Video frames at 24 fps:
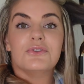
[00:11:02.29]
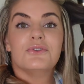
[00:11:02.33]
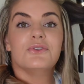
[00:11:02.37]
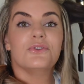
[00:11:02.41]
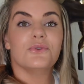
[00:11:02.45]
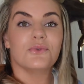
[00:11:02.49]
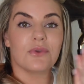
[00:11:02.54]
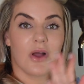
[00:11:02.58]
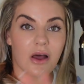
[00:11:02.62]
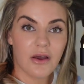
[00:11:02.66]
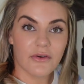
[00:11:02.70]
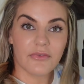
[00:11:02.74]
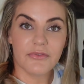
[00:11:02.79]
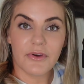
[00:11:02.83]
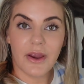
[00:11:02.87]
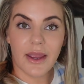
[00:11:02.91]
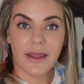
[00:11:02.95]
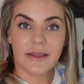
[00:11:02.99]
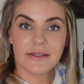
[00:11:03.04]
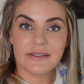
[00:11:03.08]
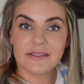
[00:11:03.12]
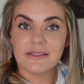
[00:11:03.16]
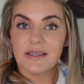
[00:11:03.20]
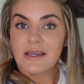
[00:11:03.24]
Do not
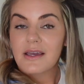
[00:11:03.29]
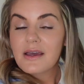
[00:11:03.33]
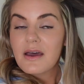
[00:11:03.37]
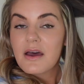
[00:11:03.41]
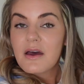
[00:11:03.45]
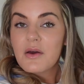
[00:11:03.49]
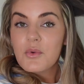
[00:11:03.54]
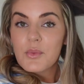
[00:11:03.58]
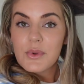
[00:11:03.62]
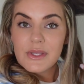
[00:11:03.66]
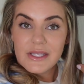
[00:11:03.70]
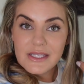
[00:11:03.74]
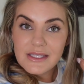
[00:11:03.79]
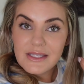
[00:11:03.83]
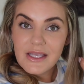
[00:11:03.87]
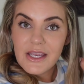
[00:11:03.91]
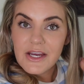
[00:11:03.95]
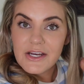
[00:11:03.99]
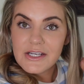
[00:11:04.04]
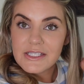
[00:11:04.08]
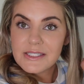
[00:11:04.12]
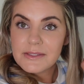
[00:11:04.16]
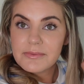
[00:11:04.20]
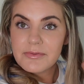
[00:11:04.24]
fret. We didn't
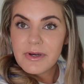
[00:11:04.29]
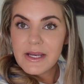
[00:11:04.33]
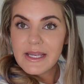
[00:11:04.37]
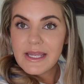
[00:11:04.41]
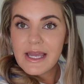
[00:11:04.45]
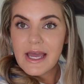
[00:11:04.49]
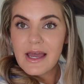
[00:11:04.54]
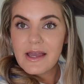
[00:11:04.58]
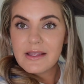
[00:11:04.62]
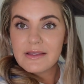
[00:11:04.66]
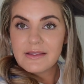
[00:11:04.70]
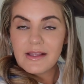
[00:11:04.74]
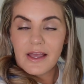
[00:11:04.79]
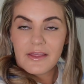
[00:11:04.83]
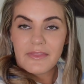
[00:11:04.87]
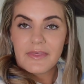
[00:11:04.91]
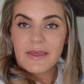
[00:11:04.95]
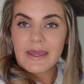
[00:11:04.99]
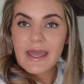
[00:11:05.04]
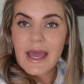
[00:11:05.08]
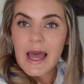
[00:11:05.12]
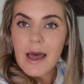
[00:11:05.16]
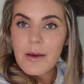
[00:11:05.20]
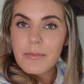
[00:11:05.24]
hairspray yet.
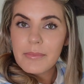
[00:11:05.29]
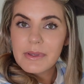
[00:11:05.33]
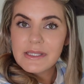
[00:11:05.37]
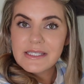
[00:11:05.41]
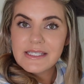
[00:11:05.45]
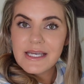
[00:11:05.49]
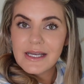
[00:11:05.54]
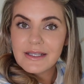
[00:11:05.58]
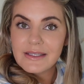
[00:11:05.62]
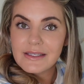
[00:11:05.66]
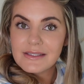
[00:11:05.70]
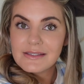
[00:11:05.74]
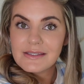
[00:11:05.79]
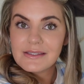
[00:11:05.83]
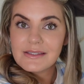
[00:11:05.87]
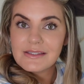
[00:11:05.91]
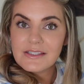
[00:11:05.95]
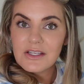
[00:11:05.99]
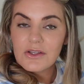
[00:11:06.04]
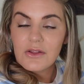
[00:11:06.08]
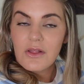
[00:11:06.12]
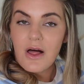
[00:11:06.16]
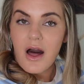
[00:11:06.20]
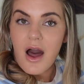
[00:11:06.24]
Nothing happened yet. It's
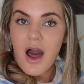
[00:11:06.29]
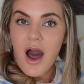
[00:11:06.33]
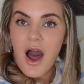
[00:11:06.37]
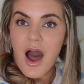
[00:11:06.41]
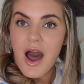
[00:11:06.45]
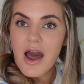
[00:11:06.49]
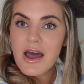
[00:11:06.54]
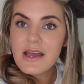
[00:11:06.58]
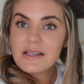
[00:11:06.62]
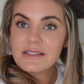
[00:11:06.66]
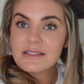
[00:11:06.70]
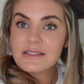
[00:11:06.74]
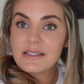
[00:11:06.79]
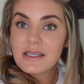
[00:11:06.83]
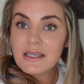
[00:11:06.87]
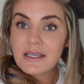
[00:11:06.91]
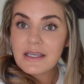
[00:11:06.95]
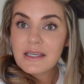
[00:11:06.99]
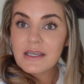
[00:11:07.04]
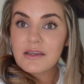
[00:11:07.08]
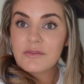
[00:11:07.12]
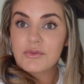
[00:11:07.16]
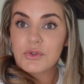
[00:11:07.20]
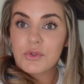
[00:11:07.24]
still hot.
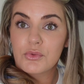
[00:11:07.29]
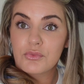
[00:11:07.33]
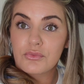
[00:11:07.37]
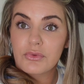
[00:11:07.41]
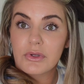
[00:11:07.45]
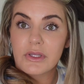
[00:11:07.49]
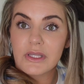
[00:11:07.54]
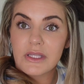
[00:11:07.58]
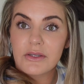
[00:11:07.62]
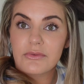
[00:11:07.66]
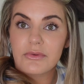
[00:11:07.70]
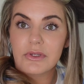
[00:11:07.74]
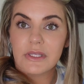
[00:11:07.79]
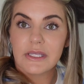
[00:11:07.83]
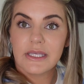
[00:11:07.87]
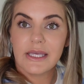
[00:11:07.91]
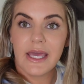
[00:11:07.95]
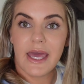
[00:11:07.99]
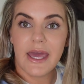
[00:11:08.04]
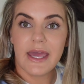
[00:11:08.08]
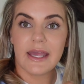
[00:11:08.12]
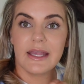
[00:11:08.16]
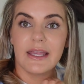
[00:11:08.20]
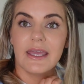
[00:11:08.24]
If you really,
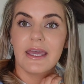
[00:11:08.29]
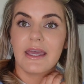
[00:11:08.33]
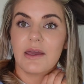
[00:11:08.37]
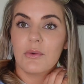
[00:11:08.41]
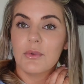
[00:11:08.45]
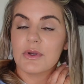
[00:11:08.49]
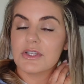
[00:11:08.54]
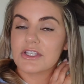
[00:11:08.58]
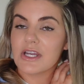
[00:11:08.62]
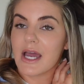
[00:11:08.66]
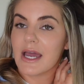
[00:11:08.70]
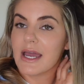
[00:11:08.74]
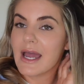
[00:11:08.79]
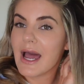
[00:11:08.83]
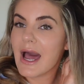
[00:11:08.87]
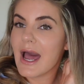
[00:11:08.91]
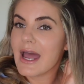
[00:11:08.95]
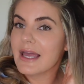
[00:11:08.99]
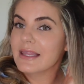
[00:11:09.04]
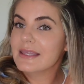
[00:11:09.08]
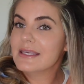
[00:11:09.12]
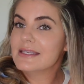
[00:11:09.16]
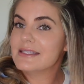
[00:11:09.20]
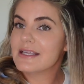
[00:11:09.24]
really hate it, which I
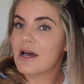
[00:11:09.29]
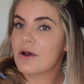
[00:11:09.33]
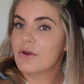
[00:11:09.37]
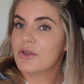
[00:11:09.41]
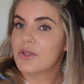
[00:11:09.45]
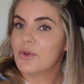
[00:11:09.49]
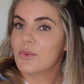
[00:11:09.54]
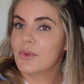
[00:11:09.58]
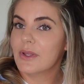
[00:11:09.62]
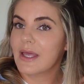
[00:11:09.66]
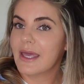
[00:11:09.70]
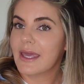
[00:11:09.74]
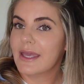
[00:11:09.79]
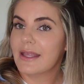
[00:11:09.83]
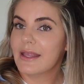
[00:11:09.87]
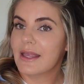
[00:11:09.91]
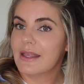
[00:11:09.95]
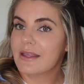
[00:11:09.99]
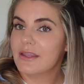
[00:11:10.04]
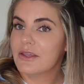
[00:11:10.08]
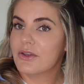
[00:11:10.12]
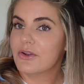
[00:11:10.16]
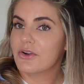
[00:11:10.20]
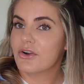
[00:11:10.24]
highly doubt you will hate
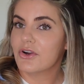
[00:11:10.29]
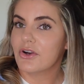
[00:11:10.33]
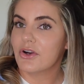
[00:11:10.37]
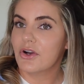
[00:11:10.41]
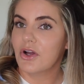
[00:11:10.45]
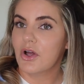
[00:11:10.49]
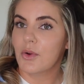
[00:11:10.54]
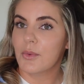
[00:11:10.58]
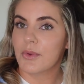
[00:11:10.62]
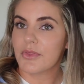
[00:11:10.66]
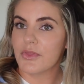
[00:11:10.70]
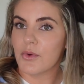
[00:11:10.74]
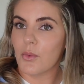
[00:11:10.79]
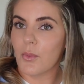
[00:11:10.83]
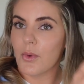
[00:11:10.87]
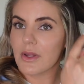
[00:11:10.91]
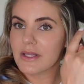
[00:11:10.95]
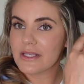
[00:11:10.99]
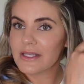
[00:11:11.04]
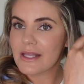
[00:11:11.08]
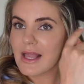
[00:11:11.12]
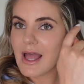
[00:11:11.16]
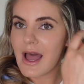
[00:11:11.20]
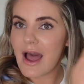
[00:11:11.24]
any curl with a
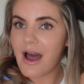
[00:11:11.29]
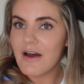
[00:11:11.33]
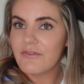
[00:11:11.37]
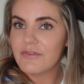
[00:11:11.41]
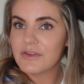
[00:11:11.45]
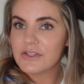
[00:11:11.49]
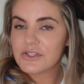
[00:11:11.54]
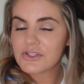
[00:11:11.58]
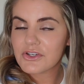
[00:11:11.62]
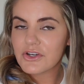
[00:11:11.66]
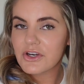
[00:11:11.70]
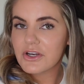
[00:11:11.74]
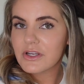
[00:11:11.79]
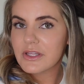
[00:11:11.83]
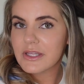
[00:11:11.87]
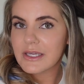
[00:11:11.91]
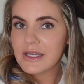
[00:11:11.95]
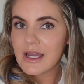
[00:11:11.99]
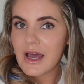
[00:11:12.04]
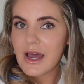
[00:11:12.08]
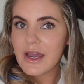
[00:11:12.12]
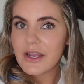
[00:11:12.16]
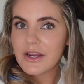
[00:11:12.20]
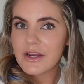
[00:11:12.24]
1.5-inch
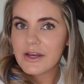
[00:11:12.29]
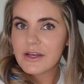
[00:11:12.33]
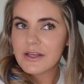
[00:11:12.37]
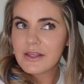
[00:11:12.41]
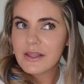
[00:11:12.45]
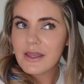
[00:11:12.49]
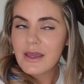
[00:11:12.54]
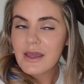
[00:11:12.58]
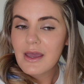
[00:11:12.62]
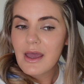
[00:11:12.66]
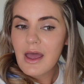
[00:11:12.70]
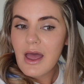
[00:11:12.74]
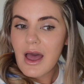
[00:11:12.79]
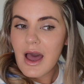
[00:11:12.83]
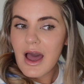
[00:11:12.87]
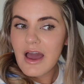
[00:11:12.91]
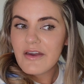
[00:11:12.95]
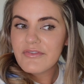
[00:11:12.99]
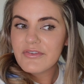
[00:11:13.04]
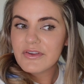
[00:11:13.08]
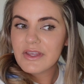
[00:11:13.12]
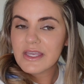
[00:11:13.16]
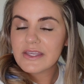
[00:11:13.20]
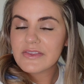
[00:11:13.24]
curling iron.
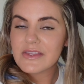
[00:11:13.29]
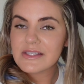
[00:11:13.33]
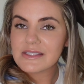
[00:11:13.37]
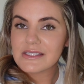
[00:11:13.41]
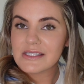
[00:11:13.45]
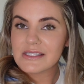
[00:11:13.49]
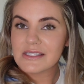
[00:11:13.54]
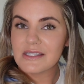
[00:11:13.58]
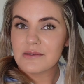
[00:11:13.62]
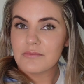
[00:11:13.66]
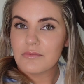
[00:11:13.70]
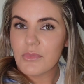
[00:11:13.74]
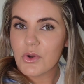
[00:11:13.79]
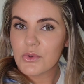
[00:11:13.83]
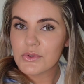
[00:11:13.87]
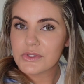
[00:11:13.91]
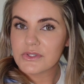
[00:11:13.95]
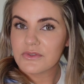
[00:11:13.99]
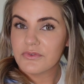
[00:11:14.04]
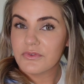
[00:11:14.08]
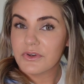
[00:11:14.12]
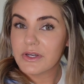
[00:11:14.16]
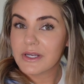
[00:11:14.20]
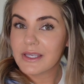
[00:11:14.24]
I feel like this is the
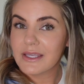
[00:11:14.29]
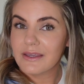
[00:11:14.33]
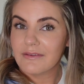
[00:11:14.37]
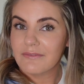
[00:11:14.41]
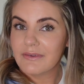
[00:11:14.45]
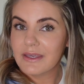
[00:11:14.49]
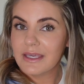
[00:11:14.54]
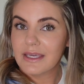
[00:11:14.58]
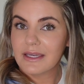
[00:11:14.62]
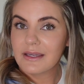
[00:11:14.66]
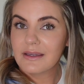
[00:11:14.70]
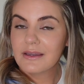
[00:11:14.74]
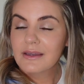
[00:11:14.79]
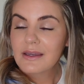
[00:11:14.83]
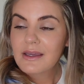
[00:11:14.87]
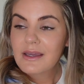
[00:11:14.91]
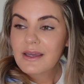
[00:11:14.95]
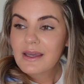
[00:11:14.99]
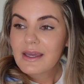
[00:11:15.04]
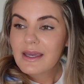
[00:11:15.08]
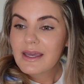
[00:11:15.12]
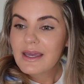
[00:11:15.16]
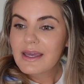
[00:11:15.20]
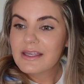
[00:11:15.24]
most forgiving.
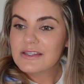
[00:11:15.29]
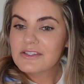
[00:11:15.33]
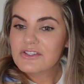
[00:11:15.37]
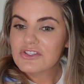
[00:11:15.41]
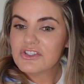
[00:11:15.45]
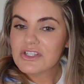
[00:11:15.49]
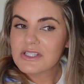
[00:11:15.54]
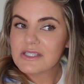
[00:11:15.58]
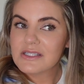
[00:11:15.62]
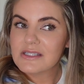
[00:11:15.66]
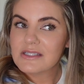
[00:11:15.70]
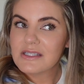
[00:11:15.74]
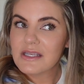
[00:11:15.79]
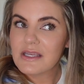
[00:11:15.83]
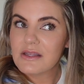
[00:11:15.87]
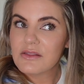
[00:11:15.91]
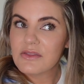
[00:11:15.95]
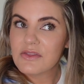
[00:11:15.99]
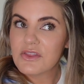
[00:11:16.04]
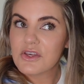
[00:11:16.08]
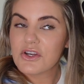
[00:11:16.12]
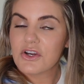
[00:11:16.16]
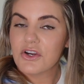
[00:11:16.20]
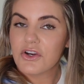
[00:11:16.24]
It's just
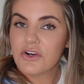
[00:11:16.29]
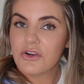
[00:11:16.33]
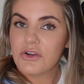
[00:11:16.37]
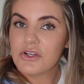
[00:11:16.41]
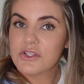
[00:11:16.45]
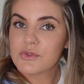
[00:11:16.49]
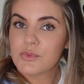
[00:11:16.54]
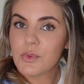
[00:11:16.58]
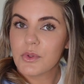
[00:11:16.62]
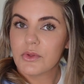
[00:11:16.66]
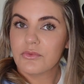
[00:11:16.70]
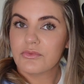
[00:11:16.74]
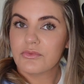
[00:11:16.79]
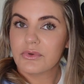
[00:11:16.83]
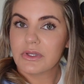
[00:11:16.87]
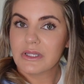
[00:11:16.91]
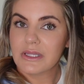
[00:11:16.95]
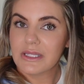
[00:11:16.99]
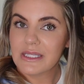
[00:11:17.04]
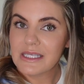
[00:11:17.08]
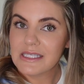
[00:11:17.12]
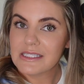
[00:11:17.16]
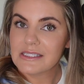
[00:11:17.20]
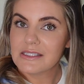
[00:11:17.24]
the curls will
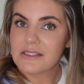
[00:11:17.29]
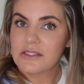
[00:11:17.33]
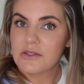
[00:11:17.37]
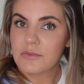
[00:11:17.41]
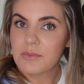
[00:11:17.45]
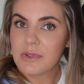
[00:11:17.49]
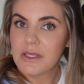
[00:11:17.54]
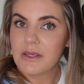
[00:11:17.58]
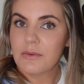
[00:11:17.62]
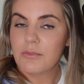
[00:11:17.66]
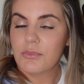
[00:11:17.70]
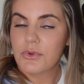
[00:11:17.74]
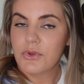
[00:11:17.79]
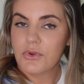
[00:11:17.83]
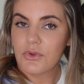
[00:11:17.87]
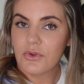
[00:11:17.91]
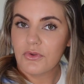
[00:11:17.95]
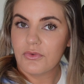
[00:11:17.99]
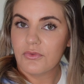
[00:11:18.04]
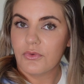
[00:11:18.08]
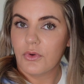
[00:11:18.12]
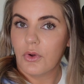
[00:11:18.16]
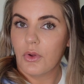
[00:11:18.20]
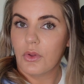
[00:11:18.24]
release to be a
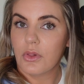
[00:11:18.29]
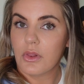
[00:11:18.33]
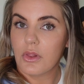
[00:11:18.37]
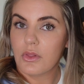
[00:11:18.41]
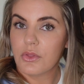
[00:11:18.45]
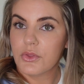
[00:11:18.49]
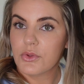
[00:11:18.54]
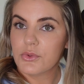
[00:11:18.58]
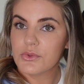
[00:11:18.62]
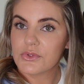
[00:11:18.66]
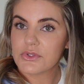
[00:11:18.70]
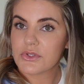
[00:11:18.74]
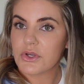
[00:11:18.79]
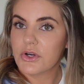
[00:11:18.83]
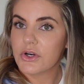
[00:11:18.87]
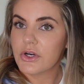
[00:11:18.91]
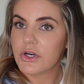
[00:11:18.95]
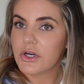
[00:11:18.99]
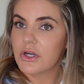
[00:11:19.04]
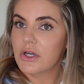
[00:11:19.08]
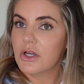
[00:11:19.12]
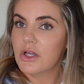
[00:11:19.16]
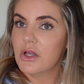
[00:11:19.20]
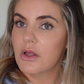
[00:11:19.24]
beautiful loose
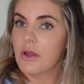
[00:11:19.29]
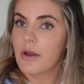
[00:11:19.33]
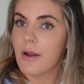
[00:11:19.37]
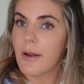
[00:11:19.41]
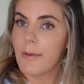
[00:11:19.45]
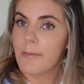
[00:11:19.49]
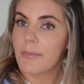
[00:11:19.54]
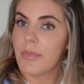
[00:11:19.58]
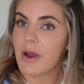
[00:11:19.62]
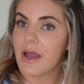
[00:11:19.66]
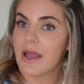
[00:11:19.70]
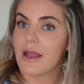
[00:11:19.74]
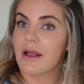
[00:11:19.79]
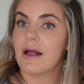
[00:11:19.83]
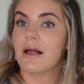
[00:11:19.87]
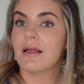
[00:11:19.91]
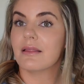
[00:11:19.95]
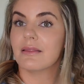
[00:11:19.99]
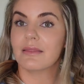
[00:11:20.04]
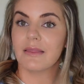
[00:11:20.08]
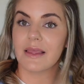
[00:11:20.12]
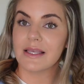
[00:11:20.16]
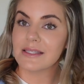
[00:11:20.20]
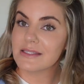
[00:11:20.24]
curl,
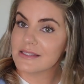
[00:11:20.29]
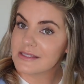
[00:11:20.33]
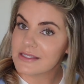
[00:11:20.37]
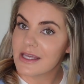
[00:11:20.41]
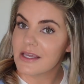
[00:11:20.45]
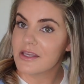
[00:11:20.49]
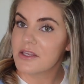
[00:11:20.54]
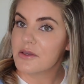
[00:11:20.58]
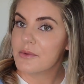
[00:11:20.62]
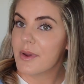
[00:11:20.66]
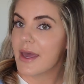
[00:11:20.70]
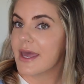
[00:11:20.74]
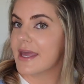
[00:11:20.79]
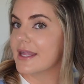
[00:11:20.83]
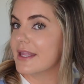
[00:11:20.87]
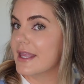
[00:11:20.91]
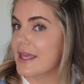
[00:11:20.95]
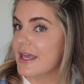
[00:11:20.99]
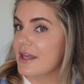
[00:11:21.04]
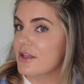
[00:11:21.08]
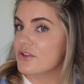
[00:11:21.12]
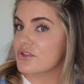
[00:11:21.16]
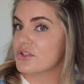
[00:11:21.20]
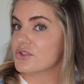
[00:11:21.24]
but let's say you hate
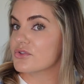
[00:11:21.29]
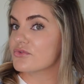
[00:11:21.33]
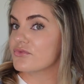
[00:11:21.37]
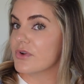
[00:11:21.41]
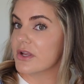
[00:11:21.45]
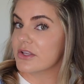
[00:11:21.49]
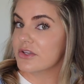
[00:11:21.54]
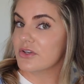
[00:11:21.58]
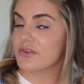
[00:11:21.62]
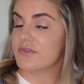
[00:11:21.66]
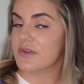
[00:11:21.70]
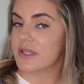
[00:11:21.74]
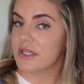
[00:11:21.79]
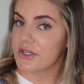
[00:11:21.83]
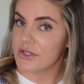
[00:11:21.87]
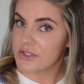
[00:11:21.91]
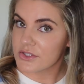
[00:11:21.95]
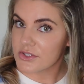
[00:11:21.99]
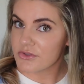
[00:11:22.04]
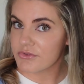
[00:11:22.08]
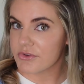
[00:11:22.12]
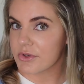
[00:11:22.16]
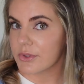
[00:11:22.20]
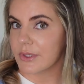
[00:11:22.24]
it, just run your
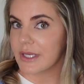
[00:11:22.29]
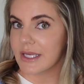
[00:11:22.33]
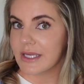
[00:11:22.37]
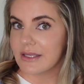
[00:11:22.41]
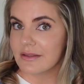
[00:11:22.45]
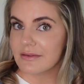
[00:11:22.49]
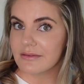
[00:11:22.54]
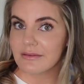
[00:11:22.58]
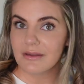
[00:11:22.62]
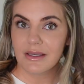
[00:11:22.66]
fingers through it.